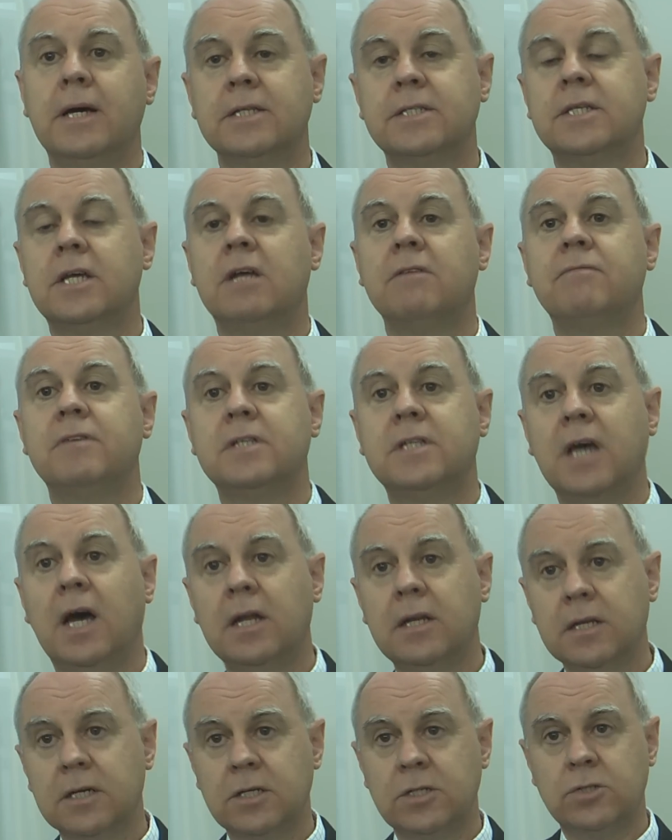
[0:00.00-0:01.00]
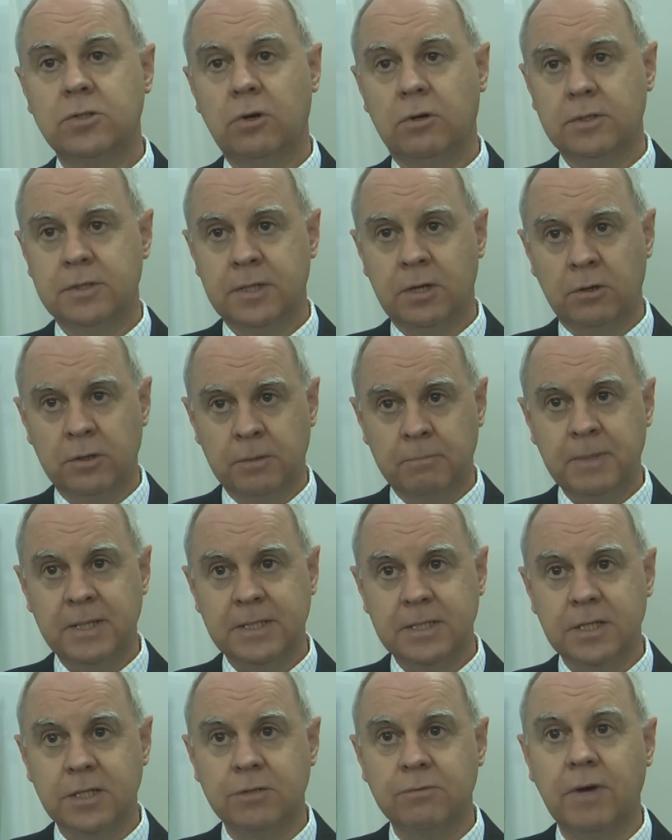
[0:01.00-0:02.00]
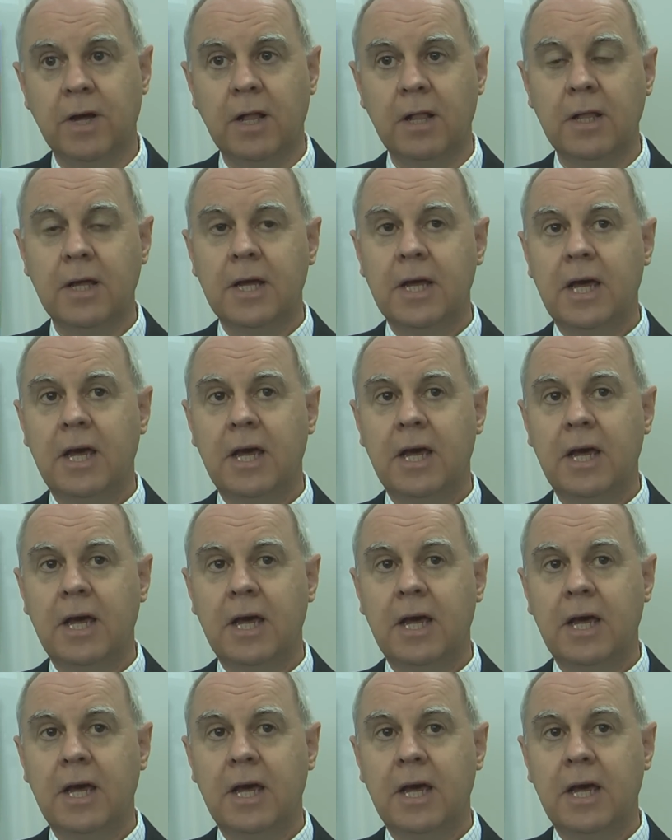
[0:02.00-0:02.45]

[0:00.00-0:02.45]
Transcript: ourselves with the other resorts on the beach as well,